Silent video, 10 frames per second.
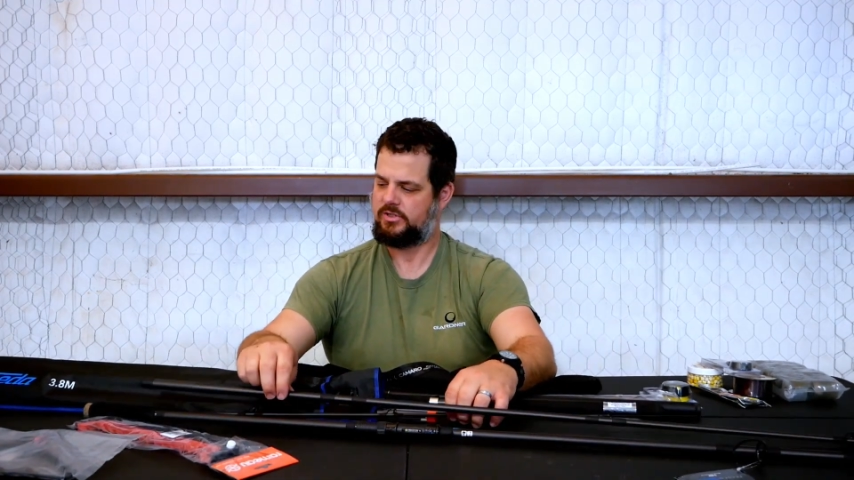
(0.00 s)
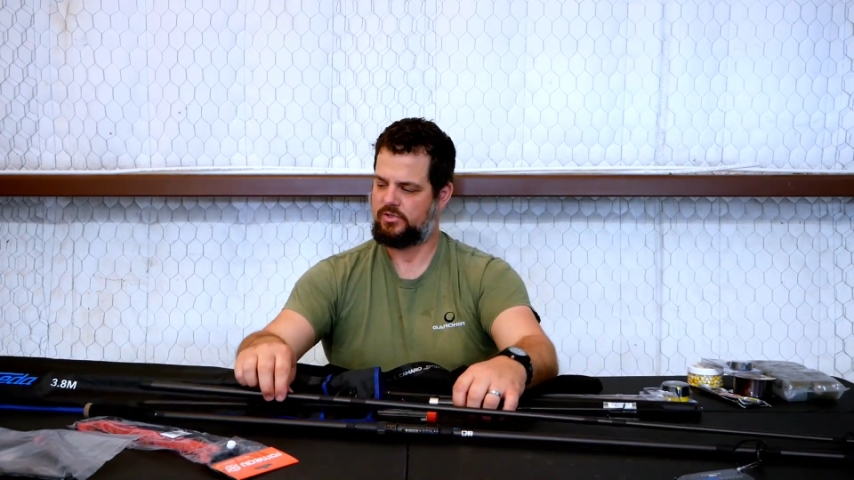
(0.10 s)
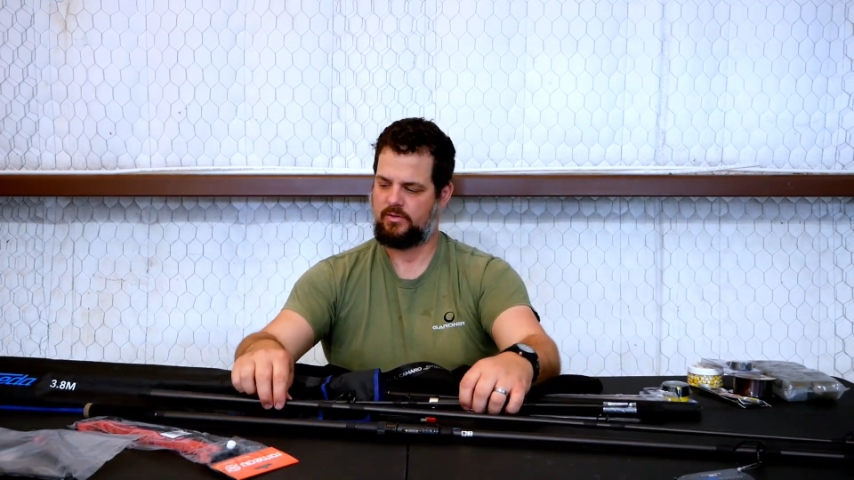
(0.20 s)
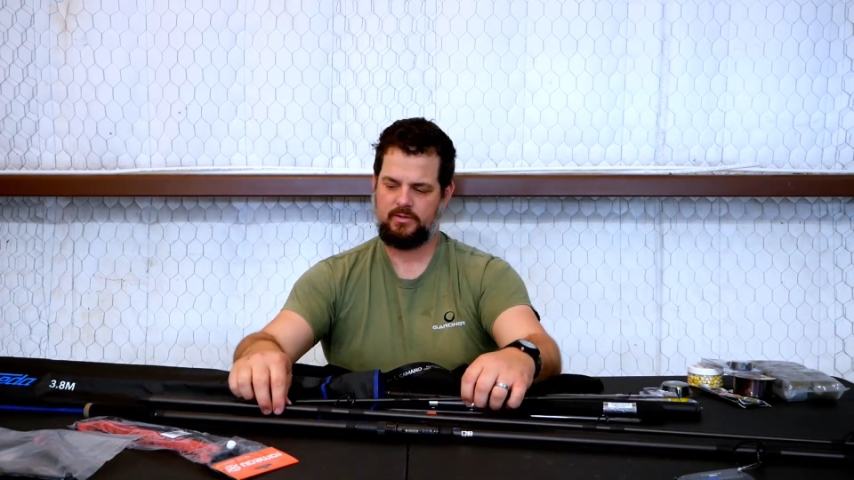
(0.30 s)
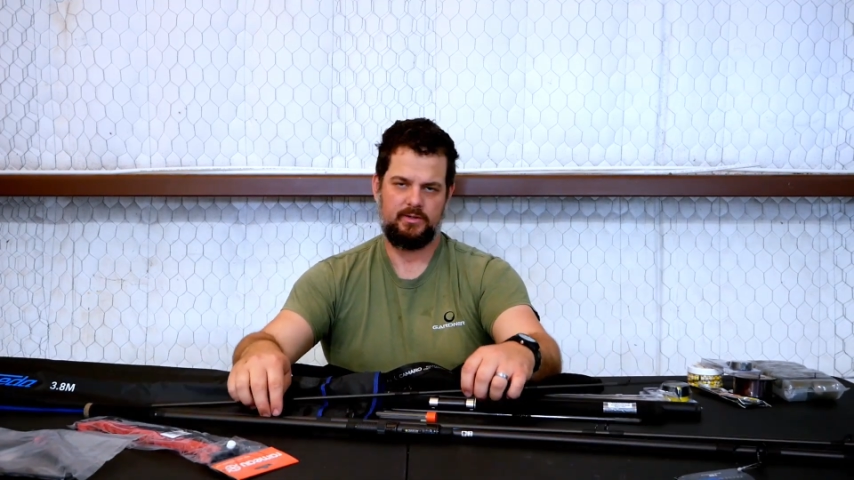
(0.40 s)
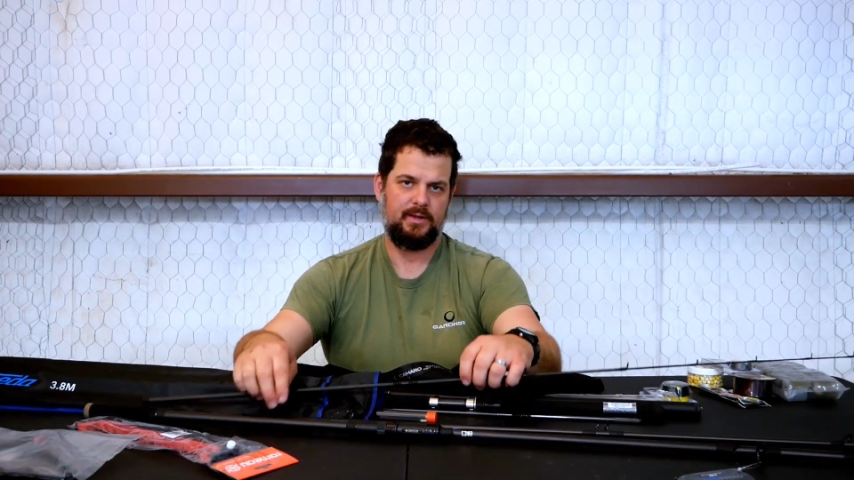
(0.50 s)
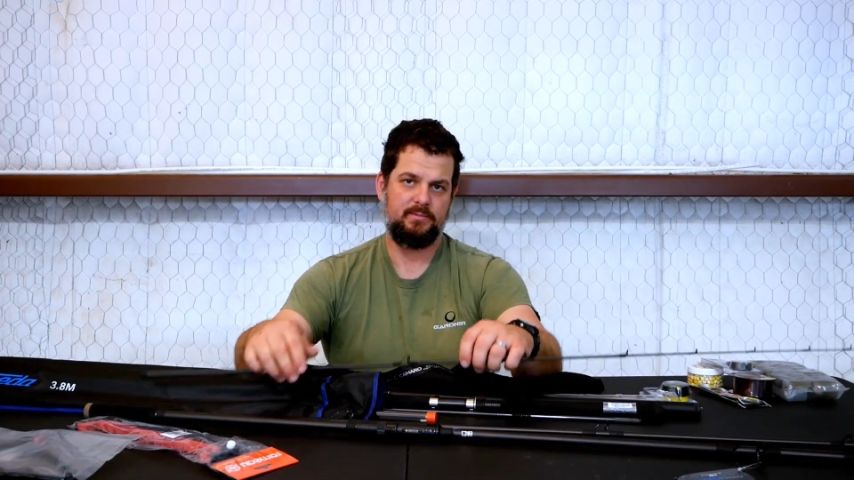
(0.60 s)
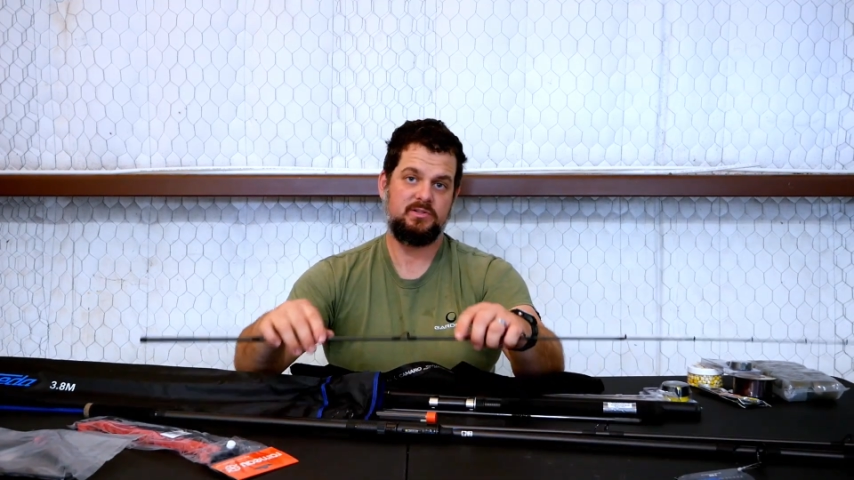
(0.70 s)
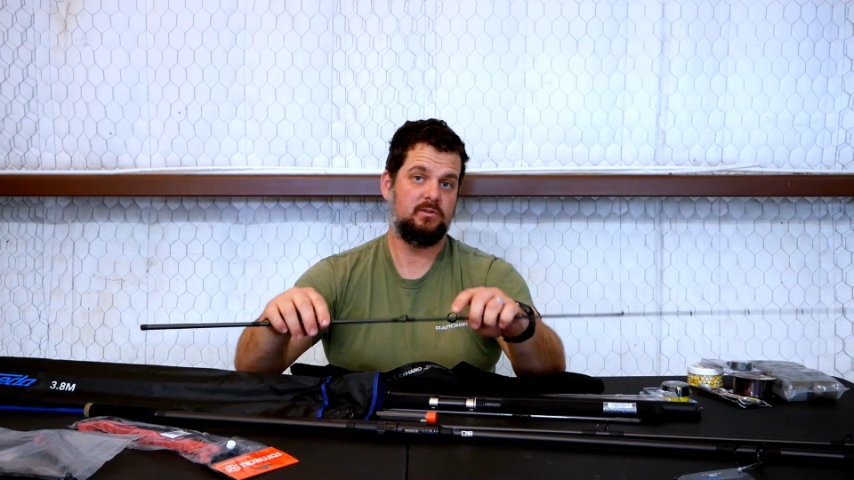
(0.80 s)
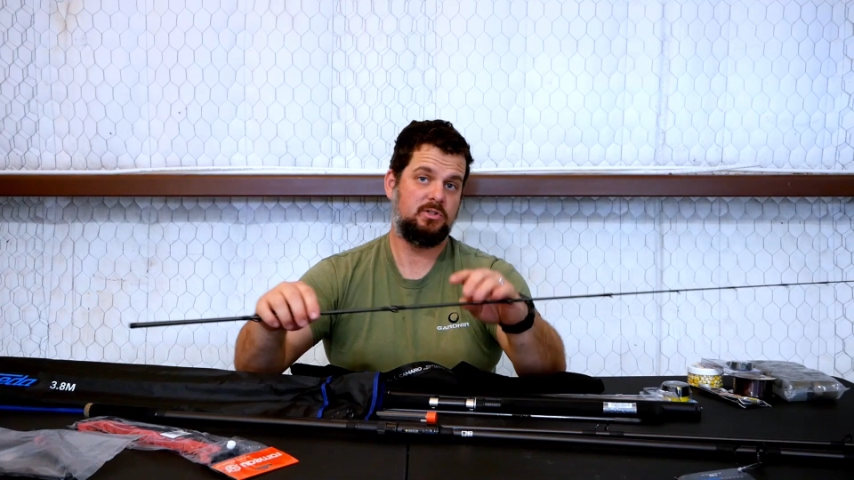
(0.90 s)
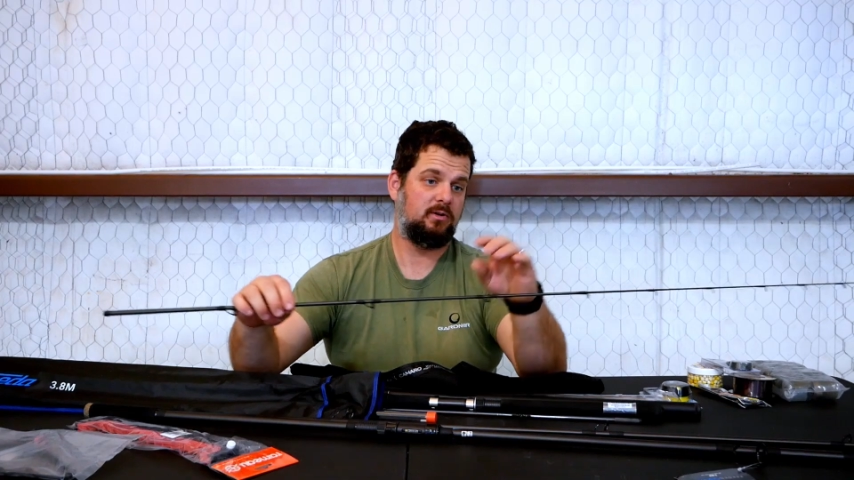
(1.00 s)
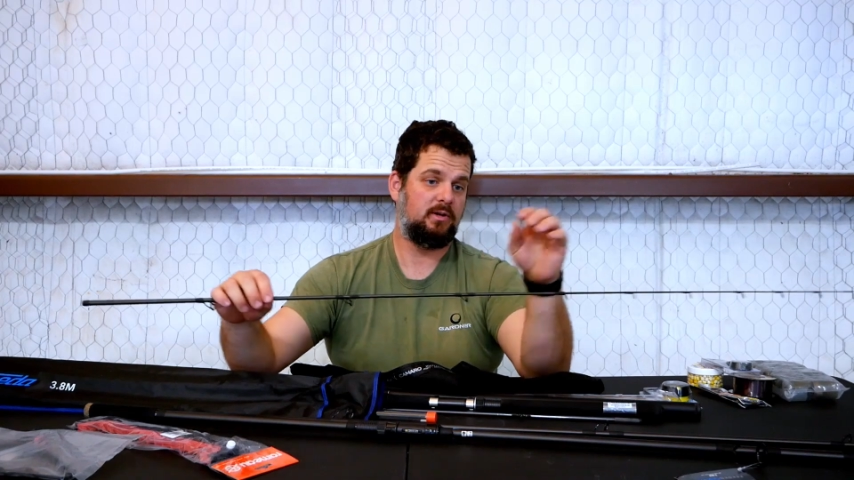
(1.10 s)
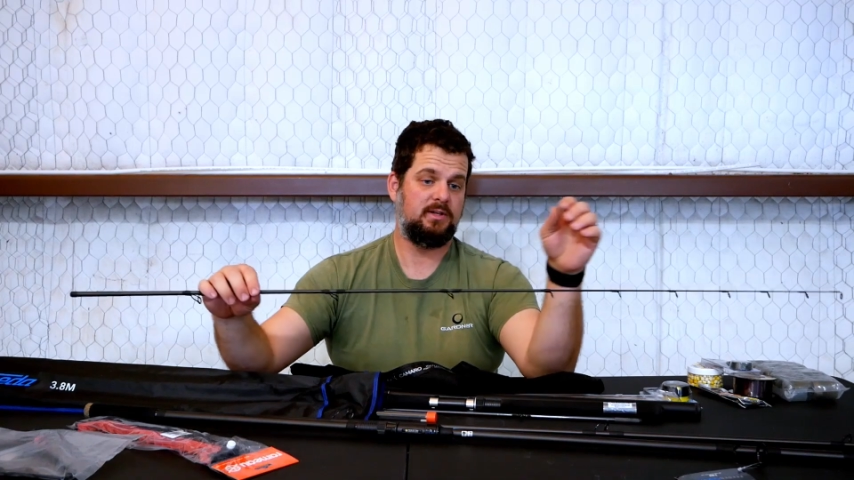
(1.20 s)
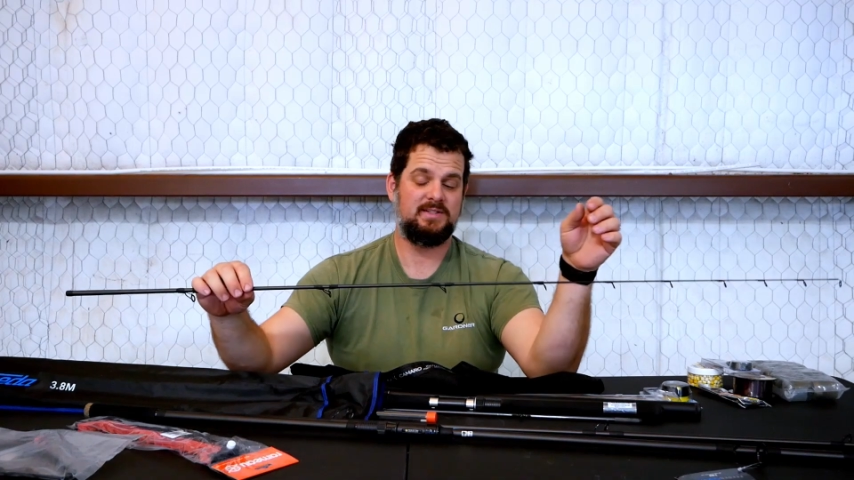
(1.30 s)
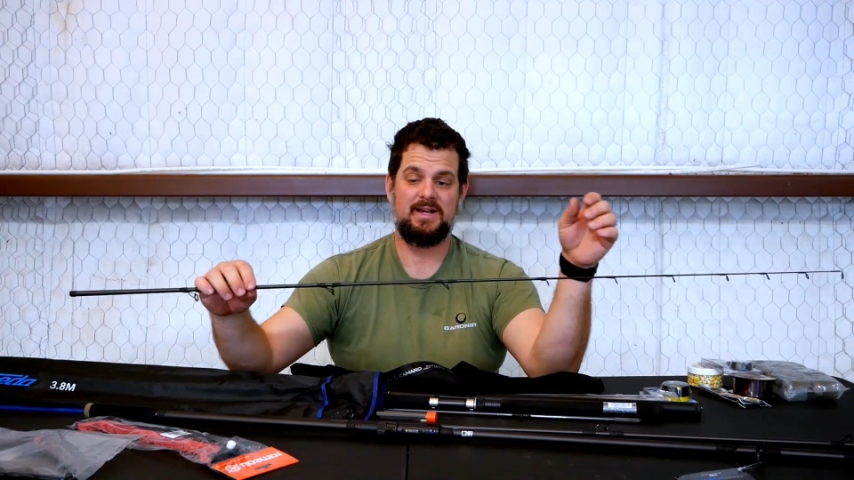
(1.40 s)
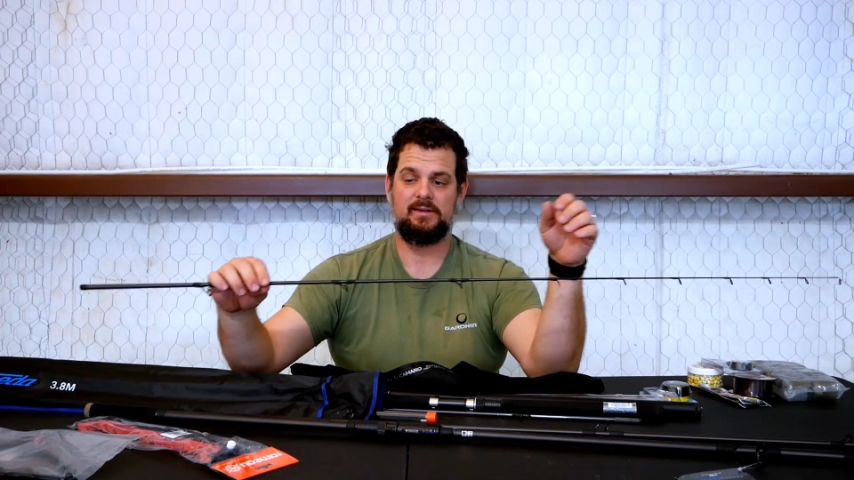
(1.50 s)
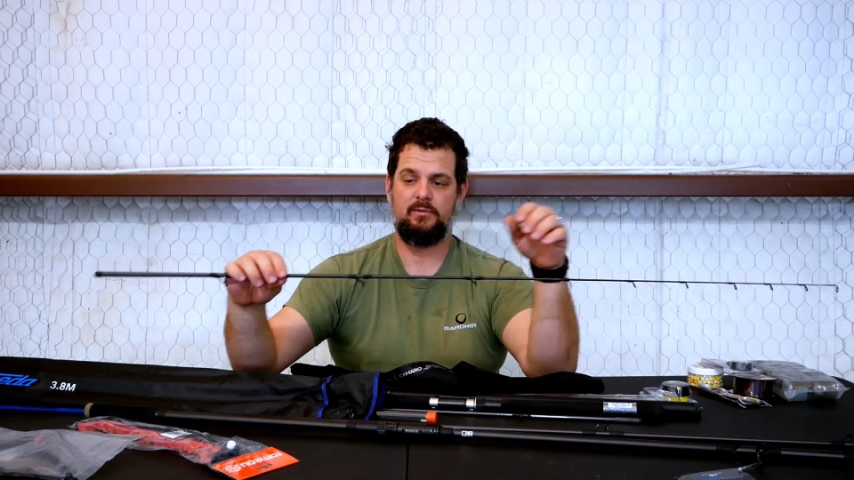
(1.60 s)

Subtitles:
a short little episode showing exactly